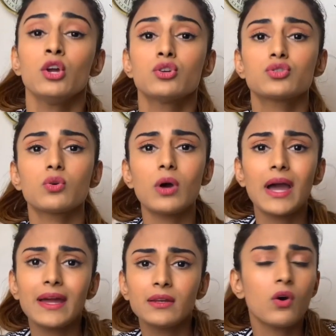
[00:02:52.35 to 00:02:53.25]
So,
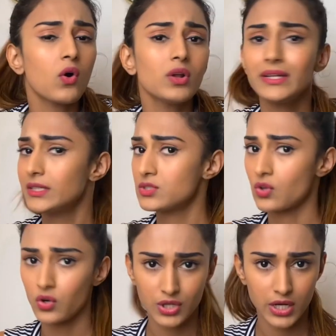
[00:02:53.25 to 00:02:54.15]
and all, it is
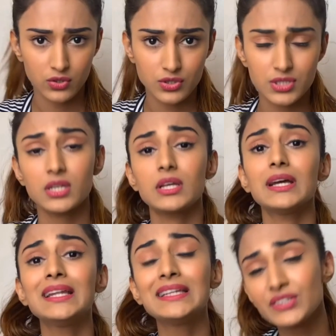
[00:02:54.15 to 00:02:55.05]
not drying your skin.
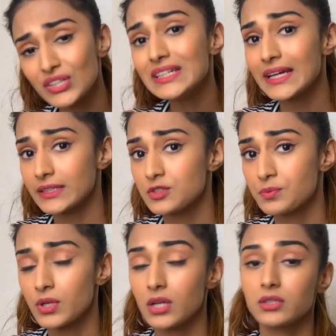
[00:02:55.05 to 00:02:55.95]
I really like this
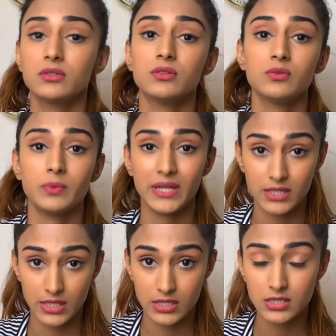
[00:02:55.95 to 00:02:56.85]
product the way
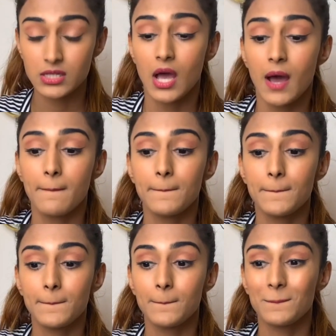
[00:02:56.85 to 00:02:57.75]
it is,
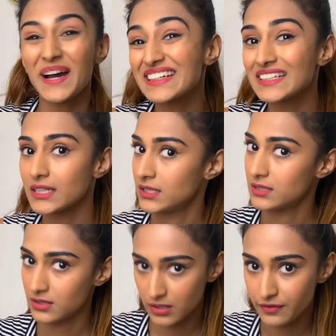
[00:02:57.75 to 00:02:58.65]
but
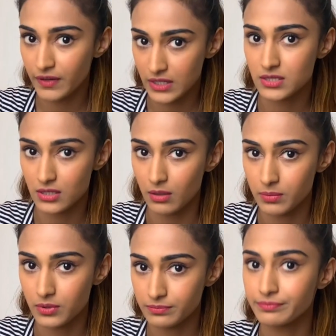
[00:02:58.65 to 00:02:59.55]
the face scrub,
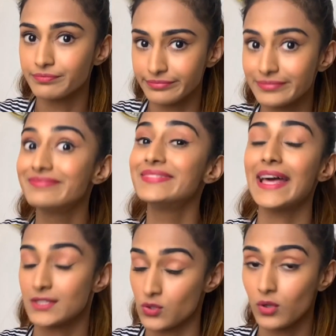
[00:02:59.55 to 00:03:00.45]

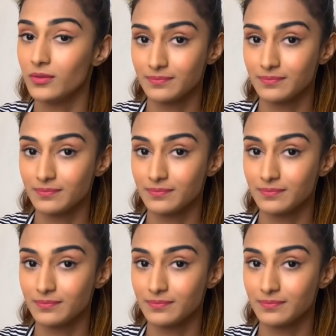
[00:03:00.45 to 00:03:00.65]
that's all.